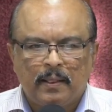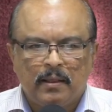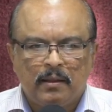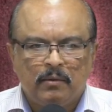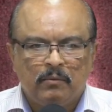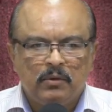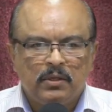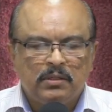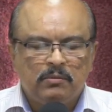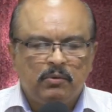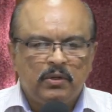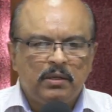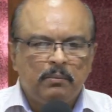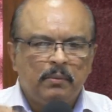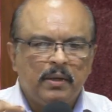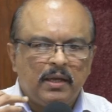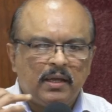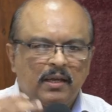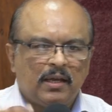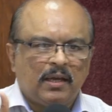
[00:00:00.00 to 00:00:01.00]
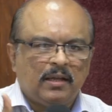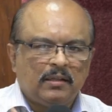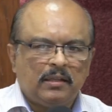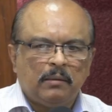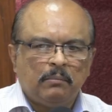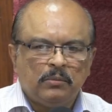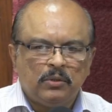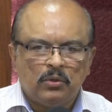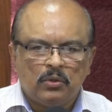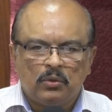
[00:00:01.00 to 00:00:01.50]
We, we make
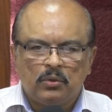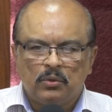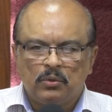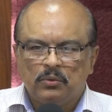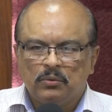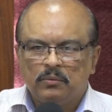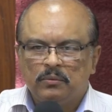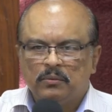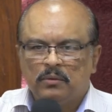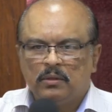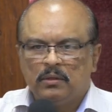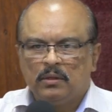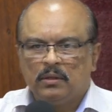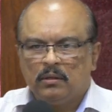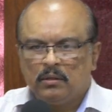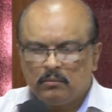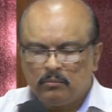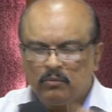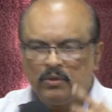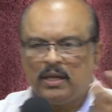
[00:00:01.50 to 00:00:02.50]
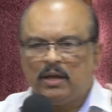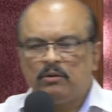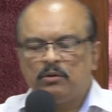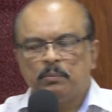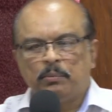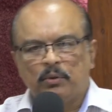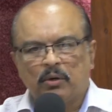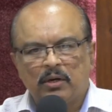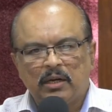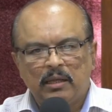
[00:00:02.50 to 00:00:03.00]
them know. We have to
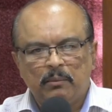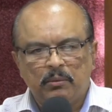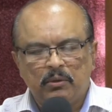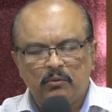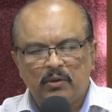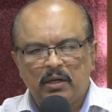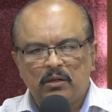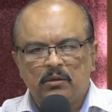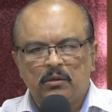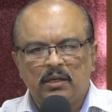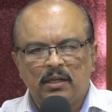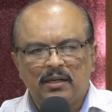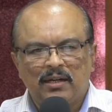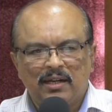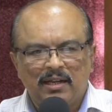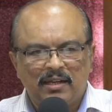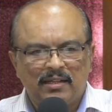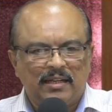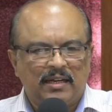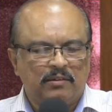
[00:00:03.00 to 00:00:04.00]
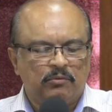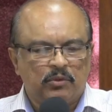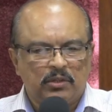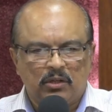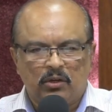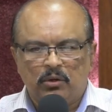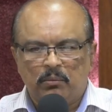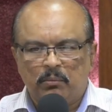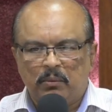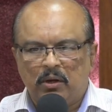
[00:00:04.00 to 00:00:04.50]
proclaim it. We have to declare that with
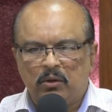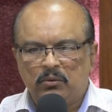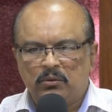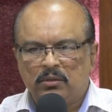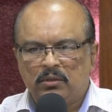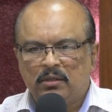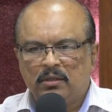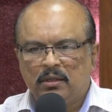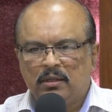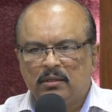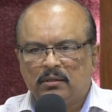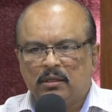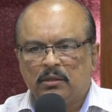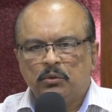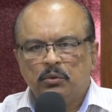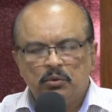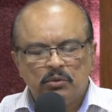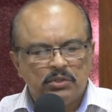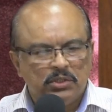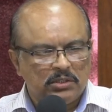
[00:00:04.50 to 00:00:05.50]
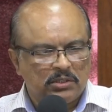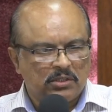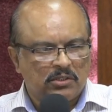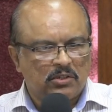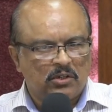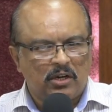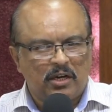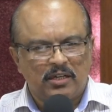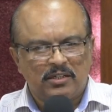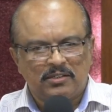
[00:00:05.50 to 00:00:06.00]
our mouth that who Jesus
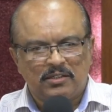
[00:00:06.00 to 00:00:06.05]
Christ